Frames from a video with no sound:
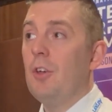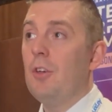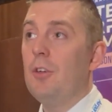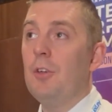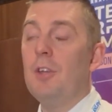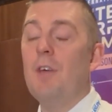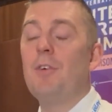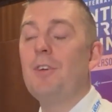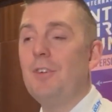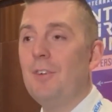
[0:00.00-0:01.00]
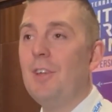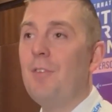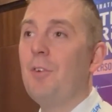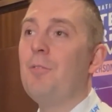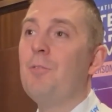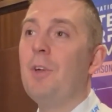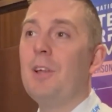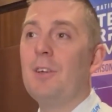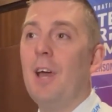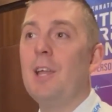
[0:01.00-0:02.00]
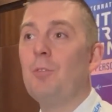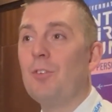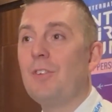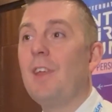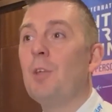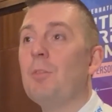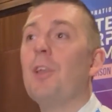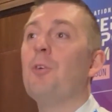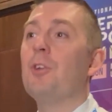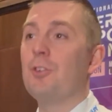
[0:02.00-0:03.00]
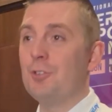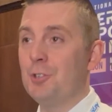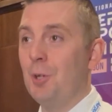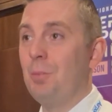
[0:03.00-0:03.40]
You never ring anyone to tell them they're doing a good job.